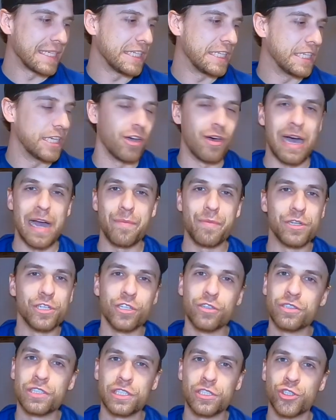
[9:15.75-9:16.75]
You know, I've been
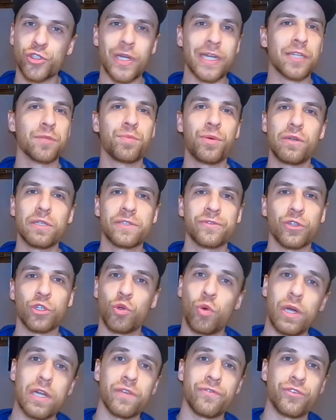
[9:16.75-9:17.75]
using trekking poles for
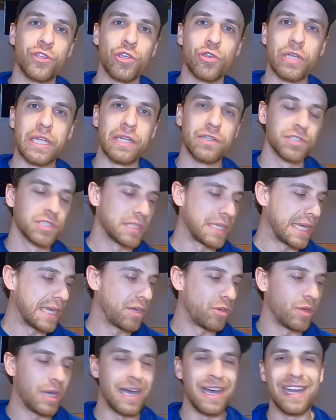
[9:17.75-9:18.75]
quite a few years
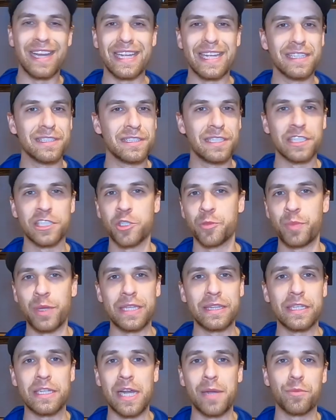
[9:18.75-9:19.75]
now. I
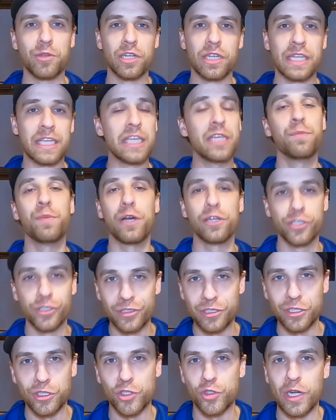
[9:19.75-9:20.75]
anticipate that I'm going to keep on
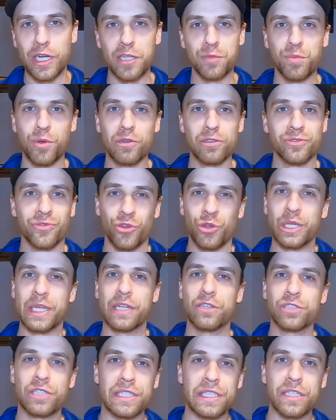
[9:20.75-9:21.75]
using trekking poles for
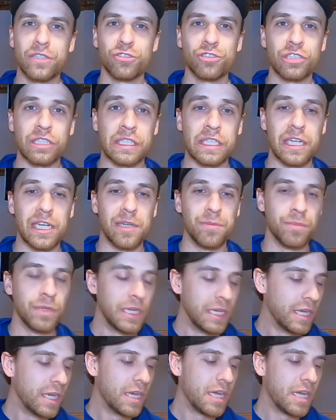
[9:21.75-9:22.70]
years and years to come.